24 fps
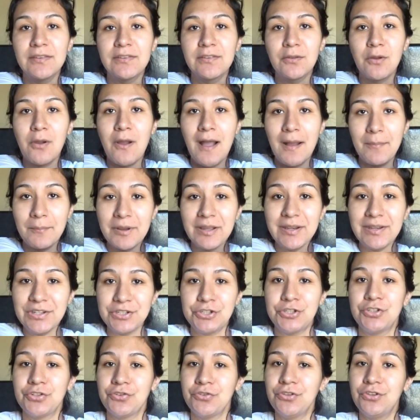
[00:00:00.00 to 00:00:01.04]
So I'm gonna
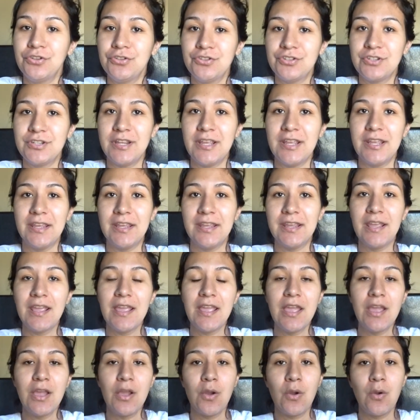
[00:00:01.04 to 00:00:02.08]
show you today
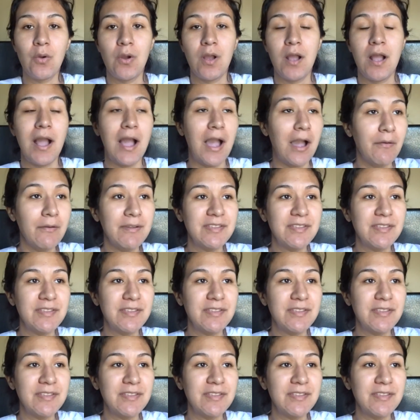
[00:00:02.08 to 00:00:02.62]
how